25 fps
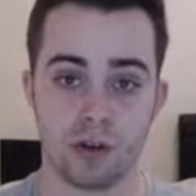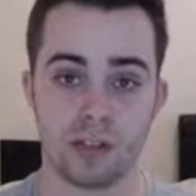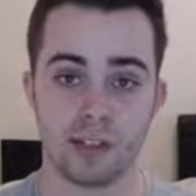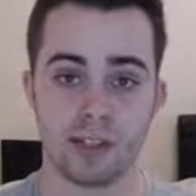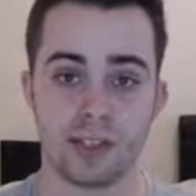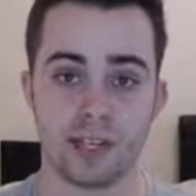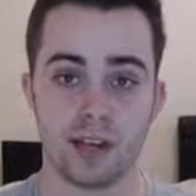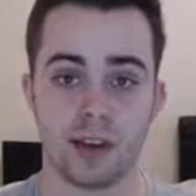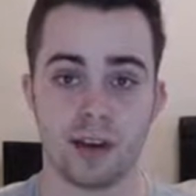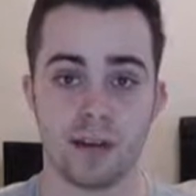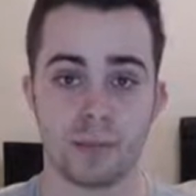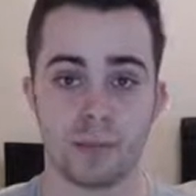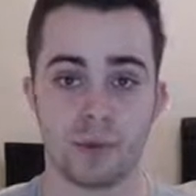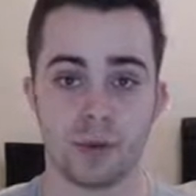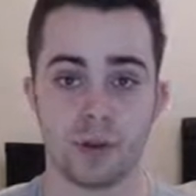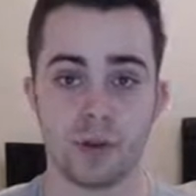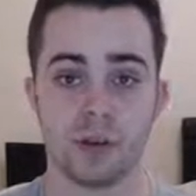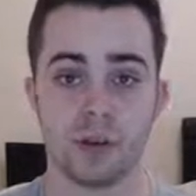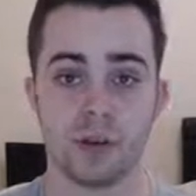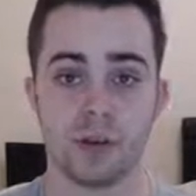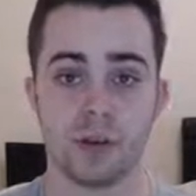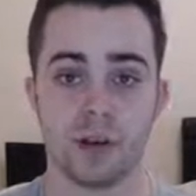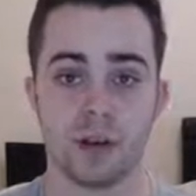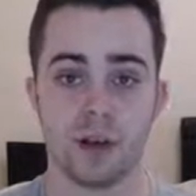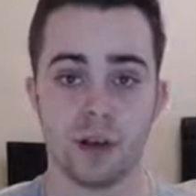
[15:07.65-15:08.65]
and set up
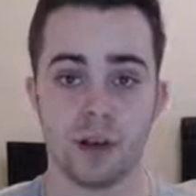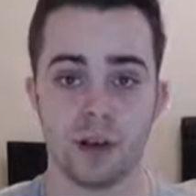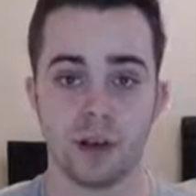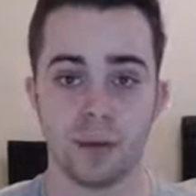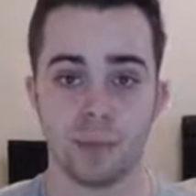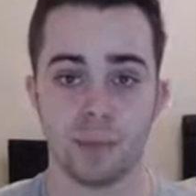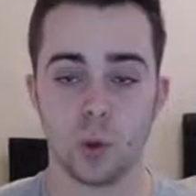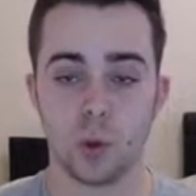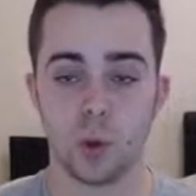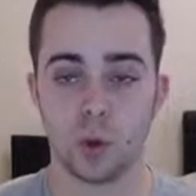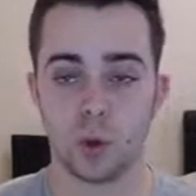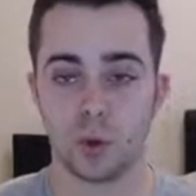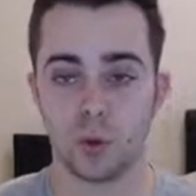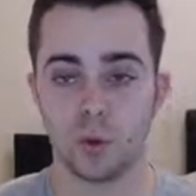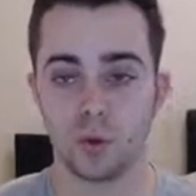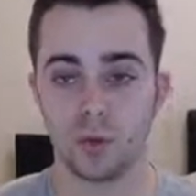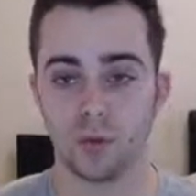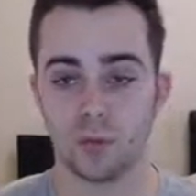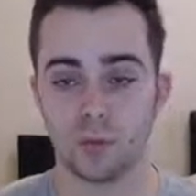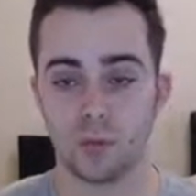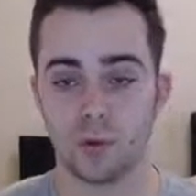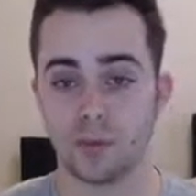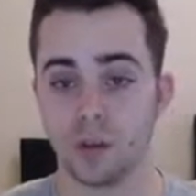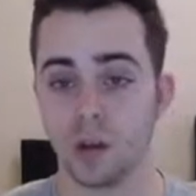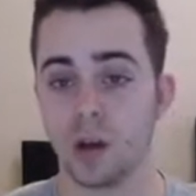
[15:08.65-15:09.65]
um, on
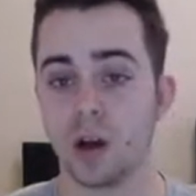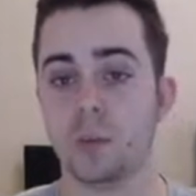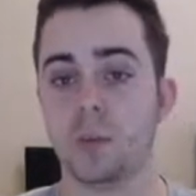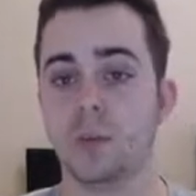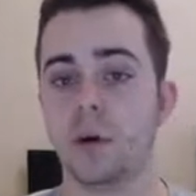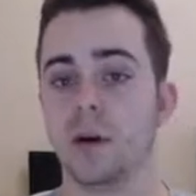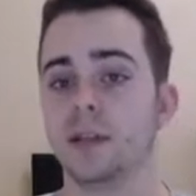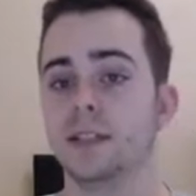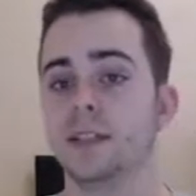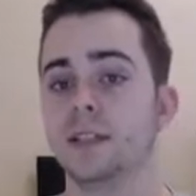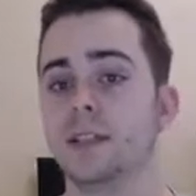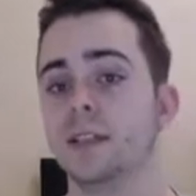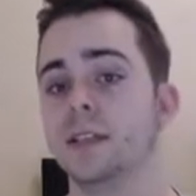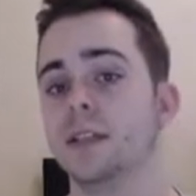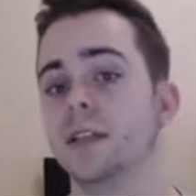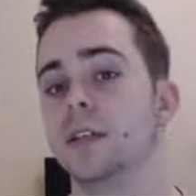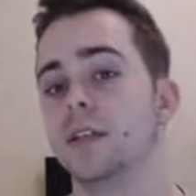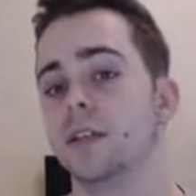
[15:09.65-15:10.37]
with Calm Minds.